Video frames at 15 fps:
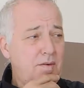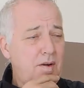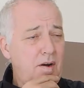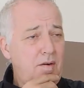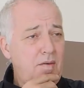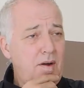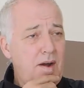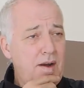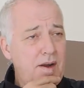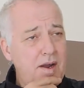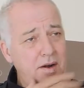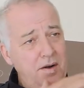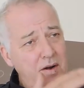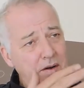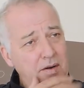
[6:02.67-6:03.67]
got to ride it
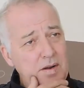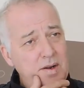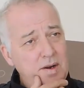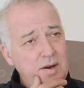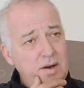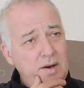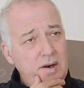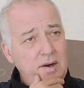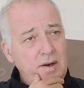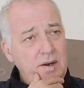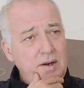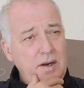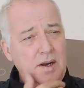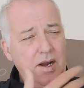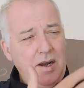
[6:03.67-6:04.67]
and not,
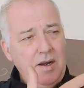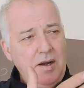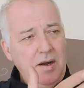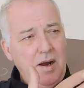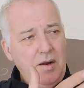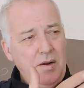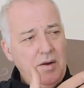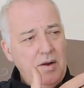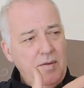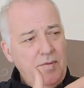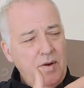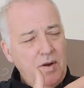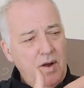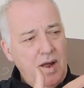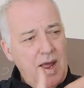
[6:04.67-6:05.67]
you know, if
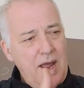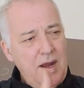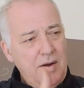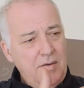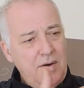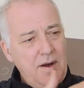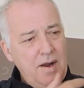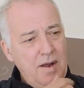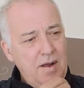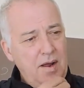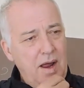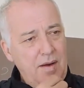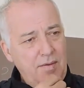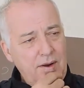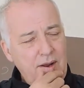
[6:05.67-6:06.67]
you got angry
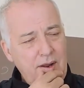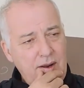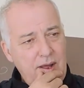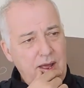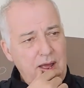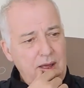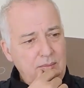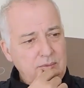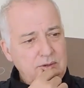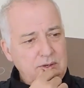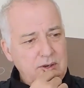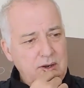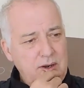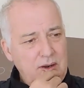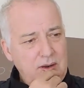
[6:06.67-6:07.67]
at everything that happens
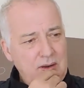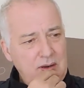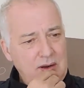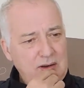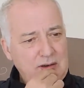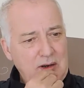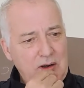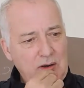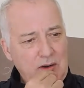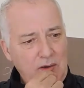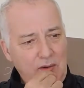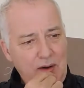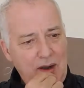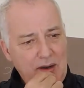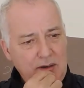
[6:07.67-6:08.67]
to you, it's not a good
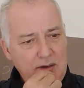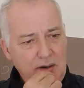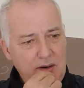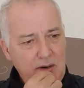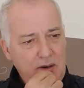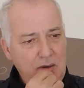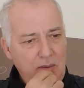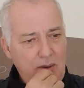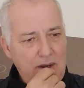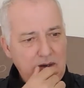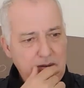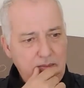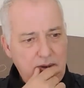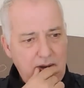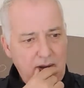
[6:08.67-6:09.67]
reaction, not a good way
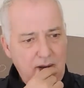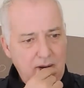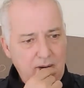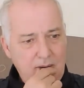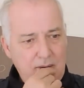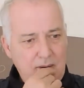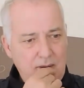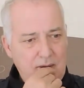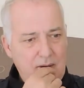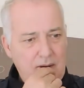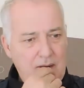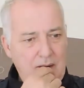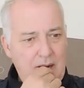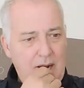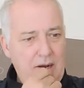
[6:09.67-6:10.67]
to be.
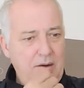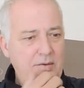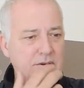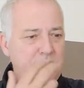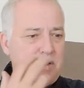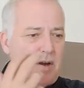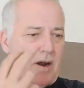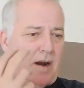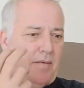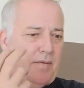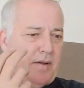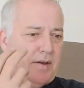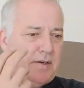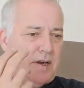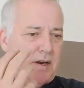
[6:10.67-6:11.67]
And you've just got to
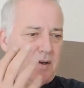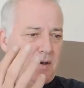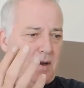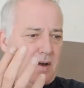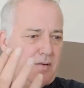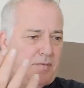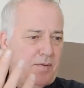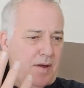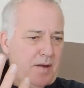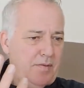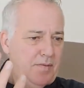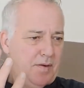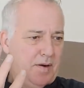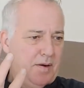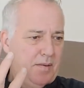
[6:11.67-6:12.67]
have this undying
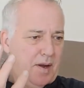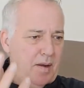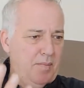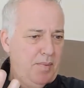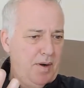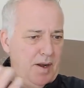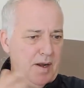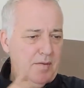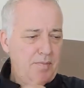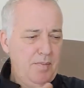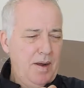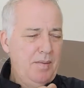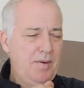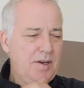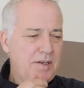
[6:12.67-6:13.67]
faith and belief,
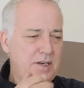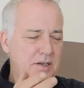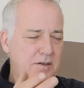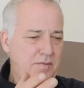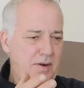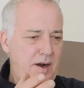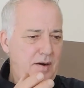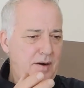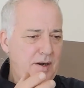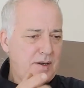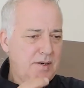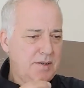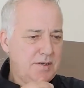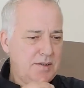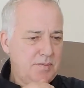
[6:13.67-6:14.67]
maybe a touch of
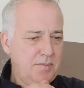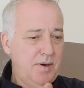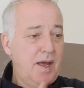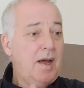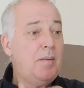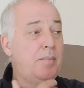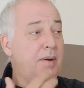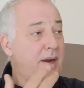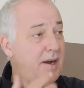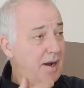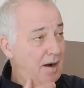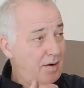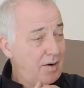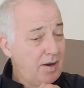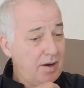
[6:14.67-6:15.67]
arrogance, without being
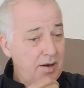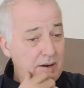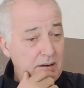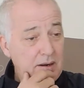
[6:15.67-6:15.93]
arrogant,